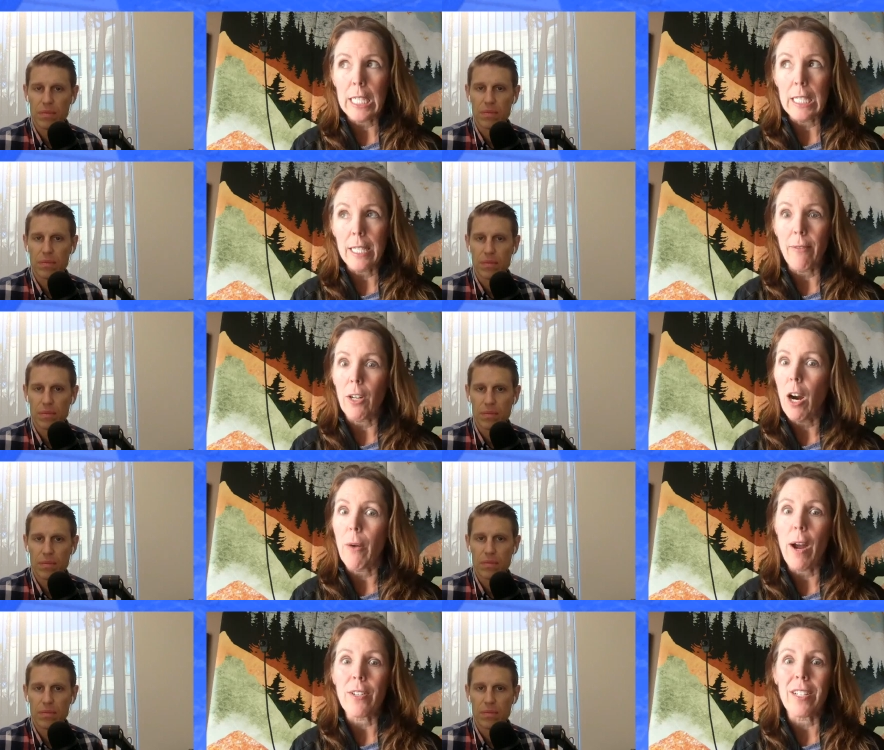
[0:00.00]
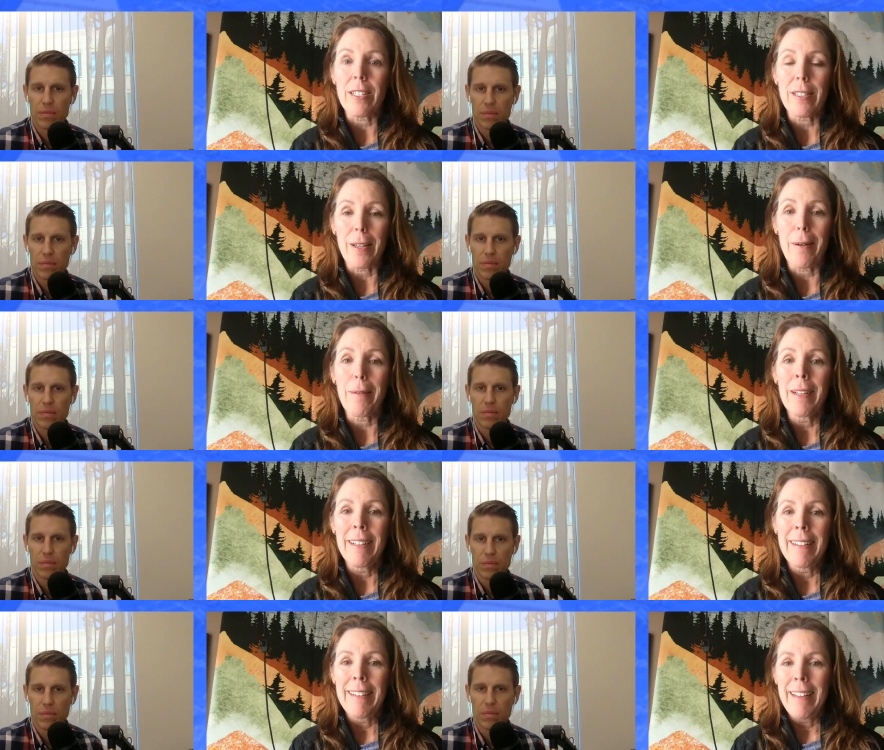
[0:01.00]
Speaker 1: and seven car washes. So,
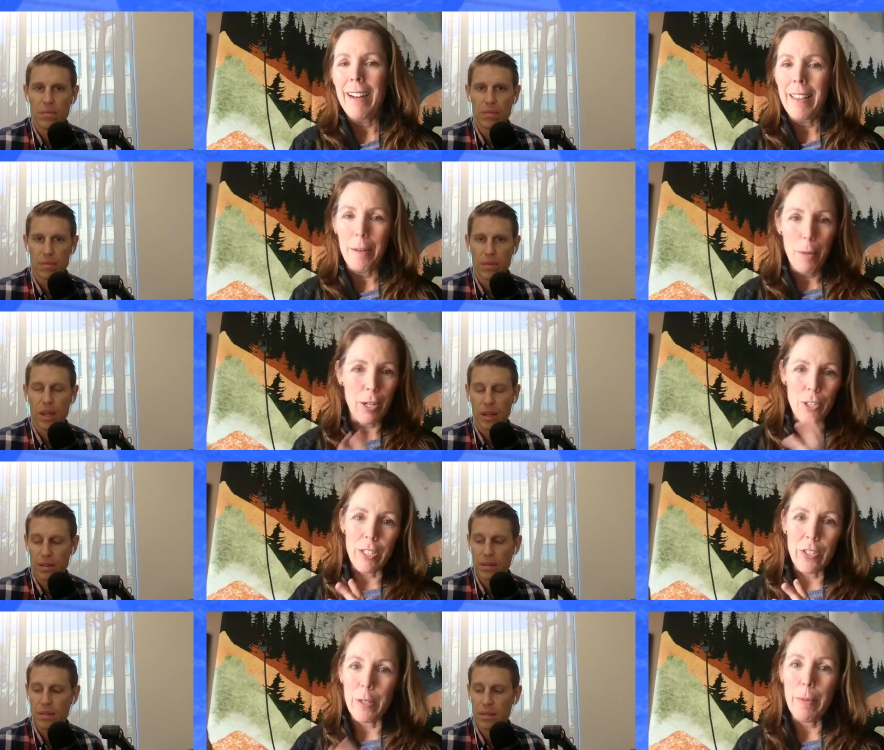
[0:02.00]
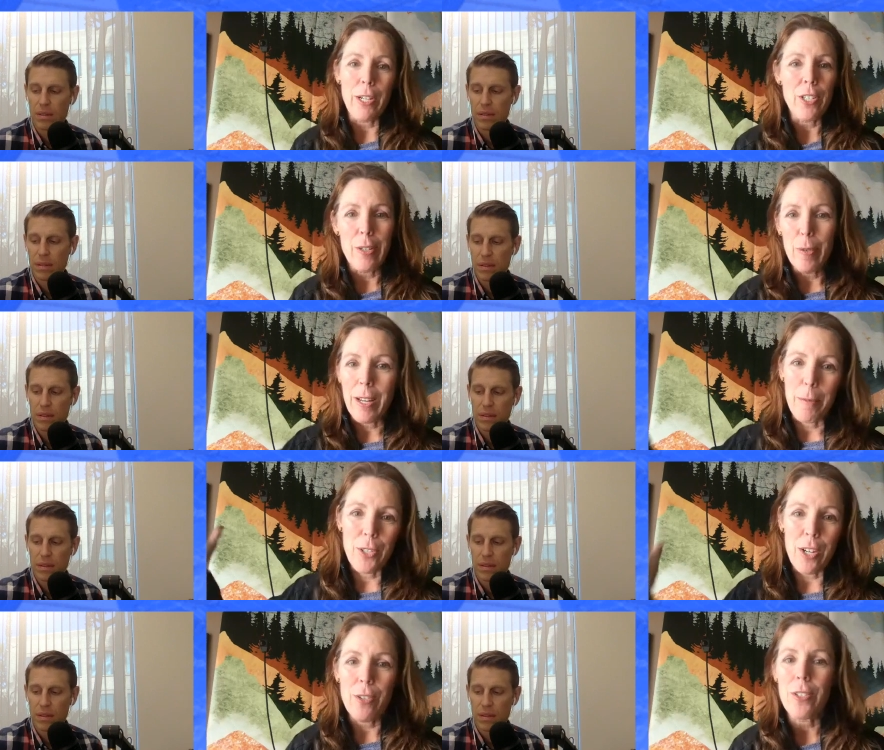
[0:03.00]
and then in Power yeah. and in Paratree, we got a bunch
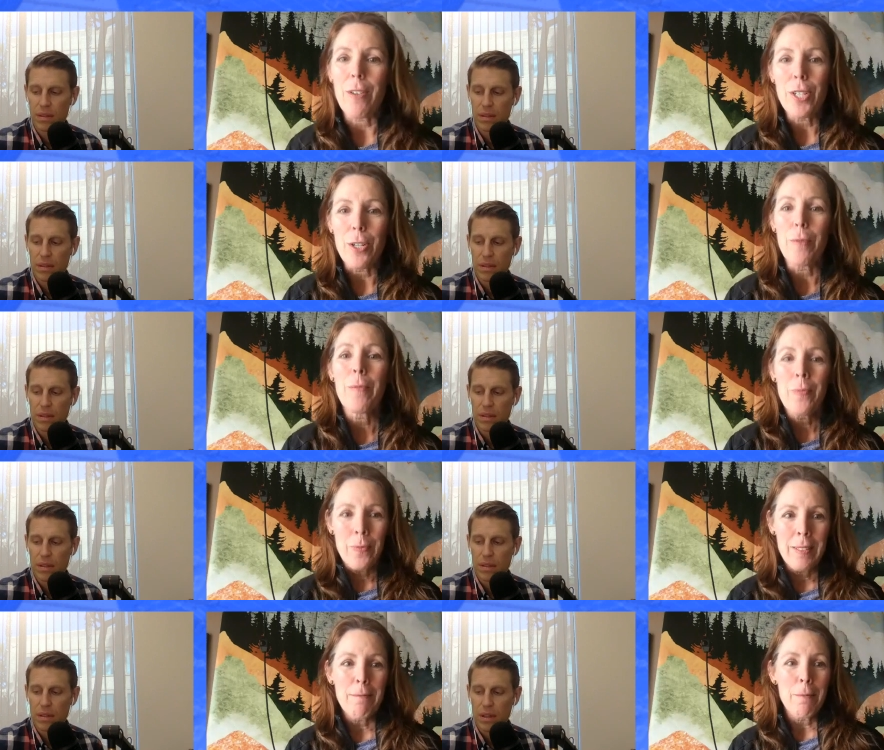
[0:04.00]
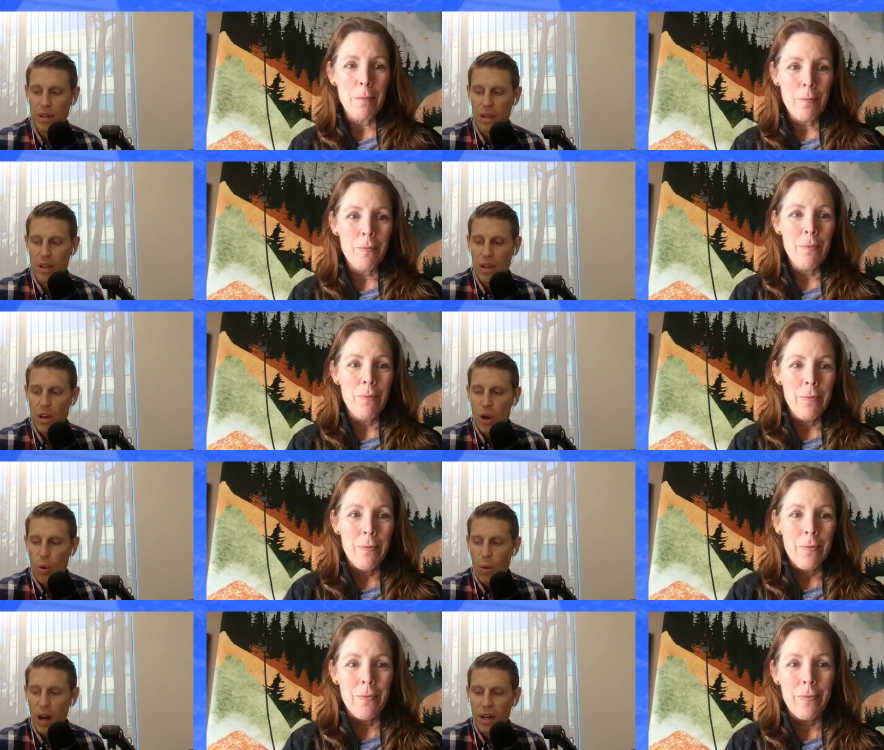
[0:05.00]
of other stuff too.
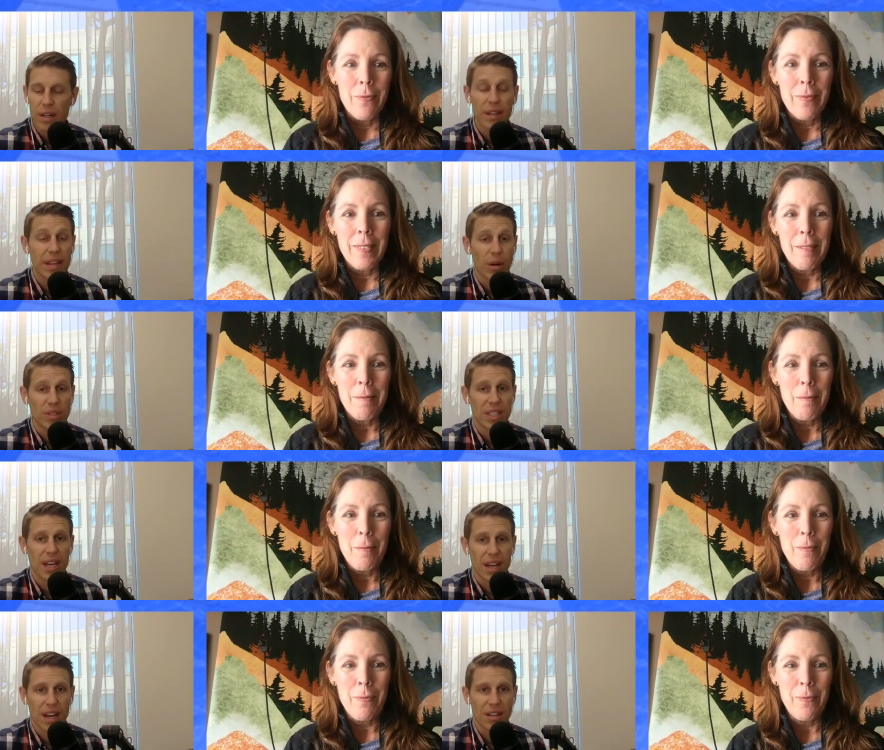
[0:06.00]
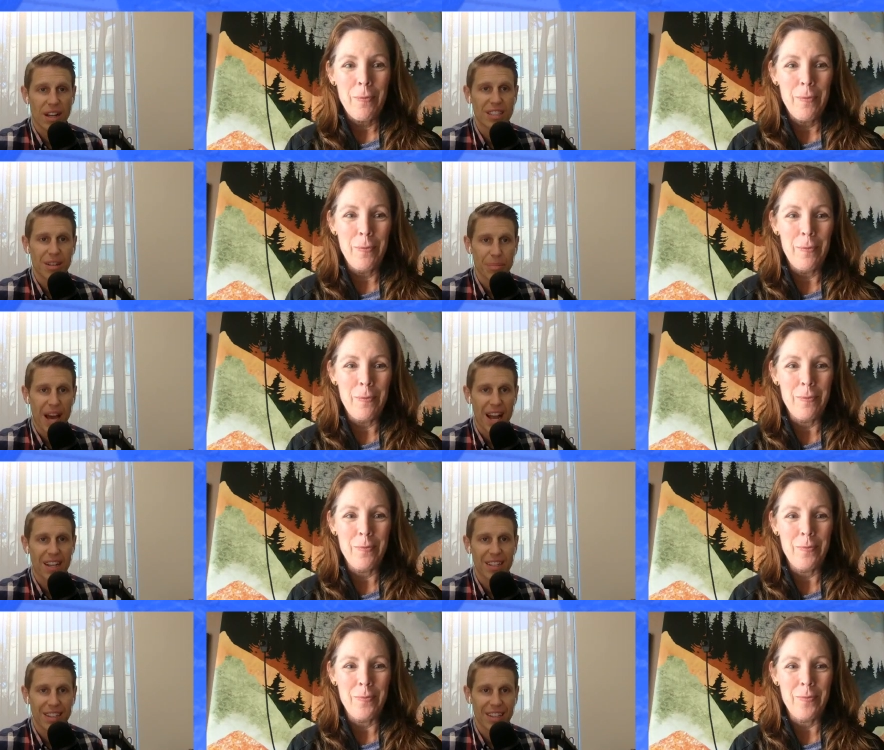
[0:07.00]
Speaker 2: Well, that was a, a lot to unpack
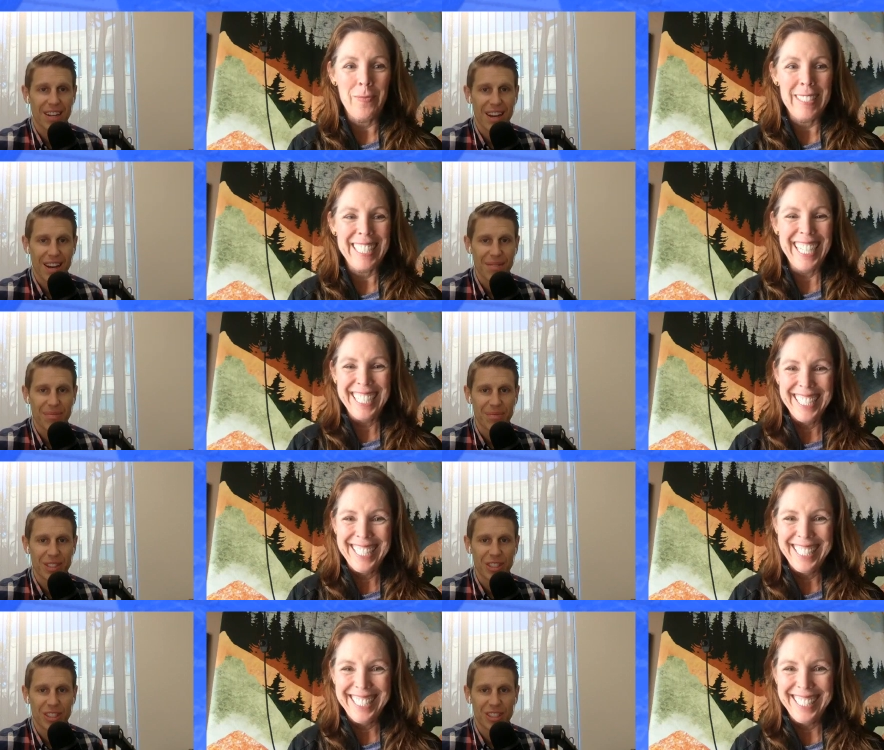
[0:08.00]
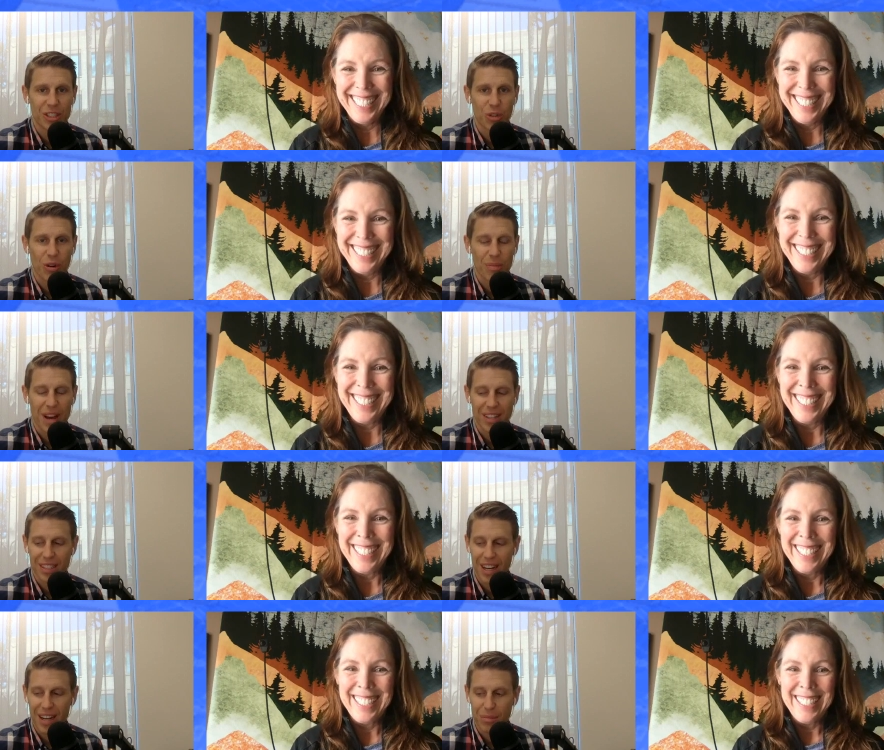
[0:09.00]
in um, just a short amount of
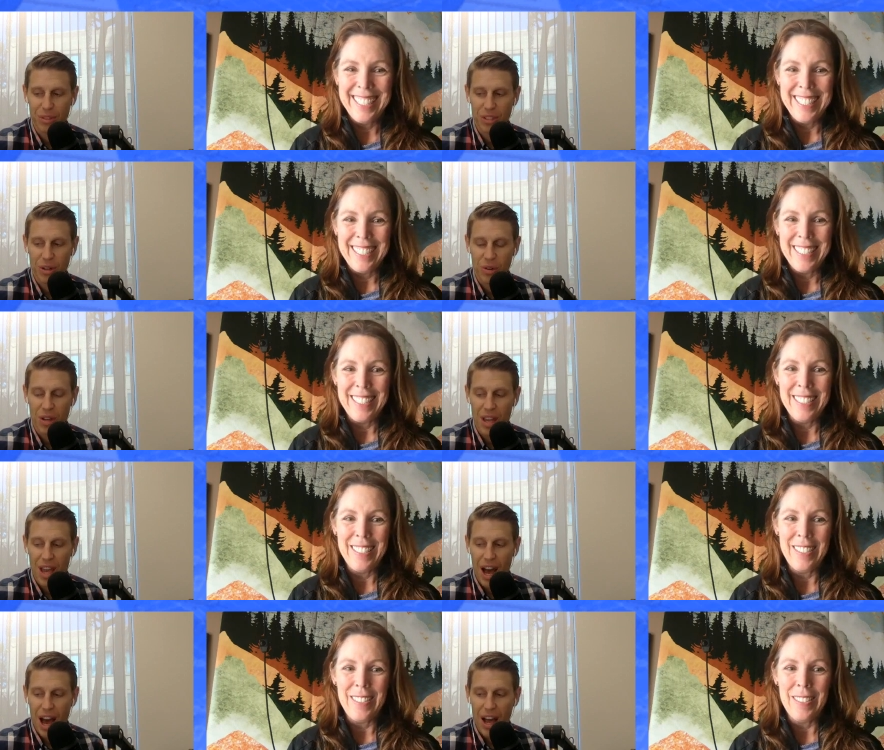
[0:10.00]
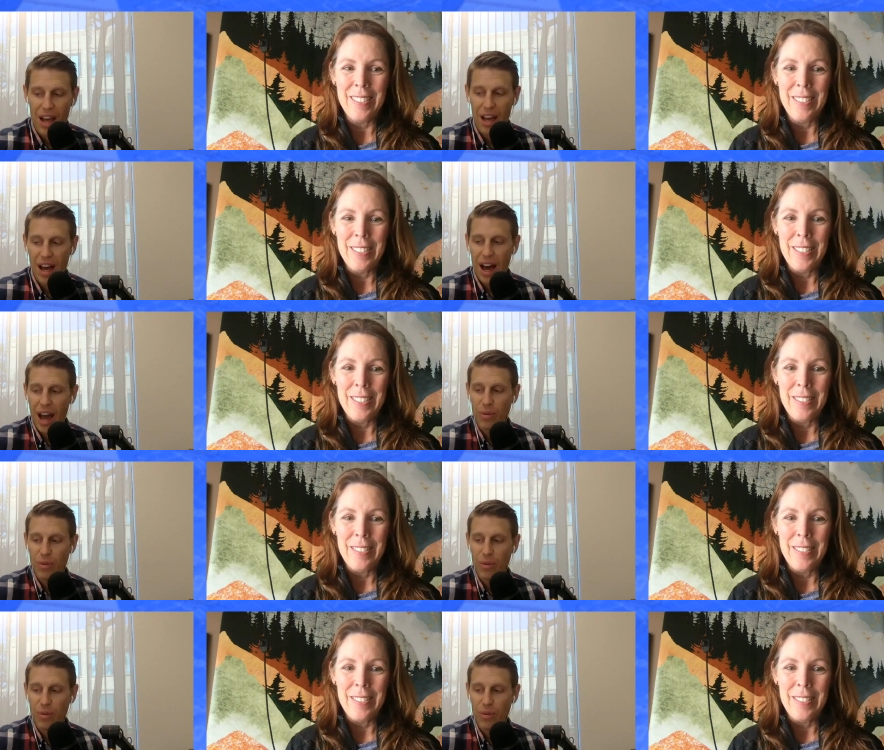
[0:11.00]
time. So, I